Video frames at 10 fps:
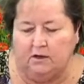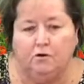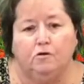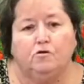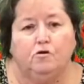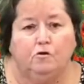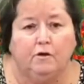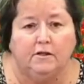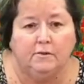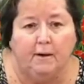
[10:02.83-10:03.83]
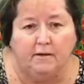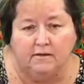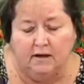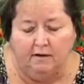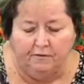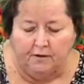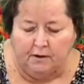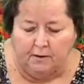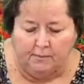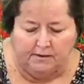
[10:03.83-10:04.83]
you stories about stuff,
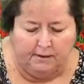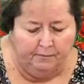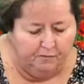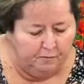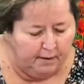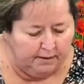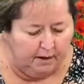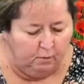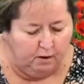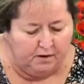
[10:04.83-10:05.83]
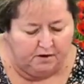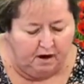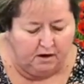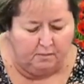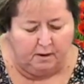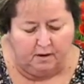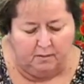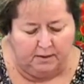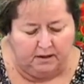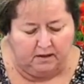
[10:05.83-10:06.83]
but some of them might not want to talk about it
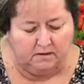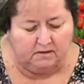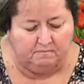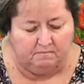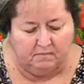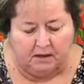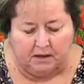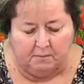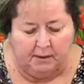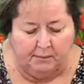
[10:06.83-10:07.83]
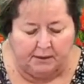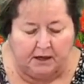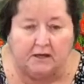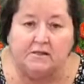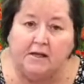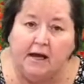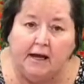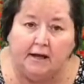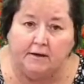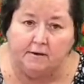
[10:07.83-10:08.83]
because it might be kind of sad.
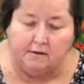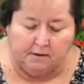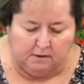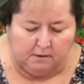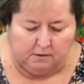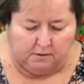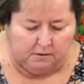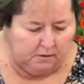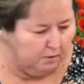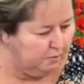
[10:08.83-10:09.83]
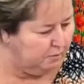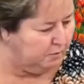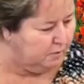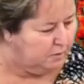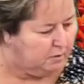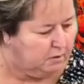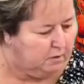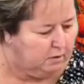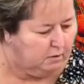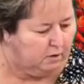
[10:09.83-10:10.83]
So
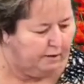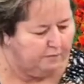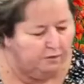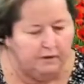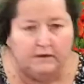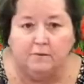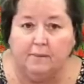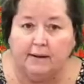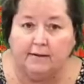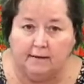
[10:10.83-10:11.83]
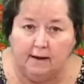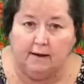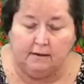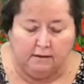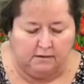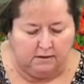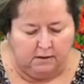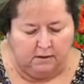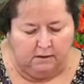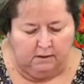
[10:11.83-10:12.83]
you have to respect that because
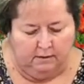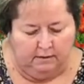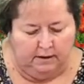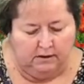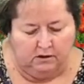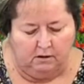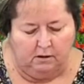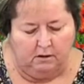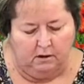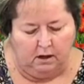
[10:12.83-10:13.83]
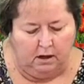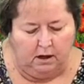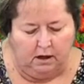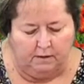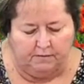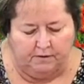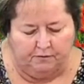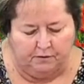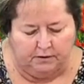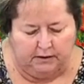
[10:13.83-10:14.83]
they saw a lot of
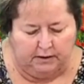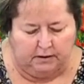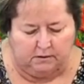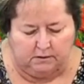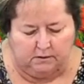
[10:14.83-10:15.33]
different things.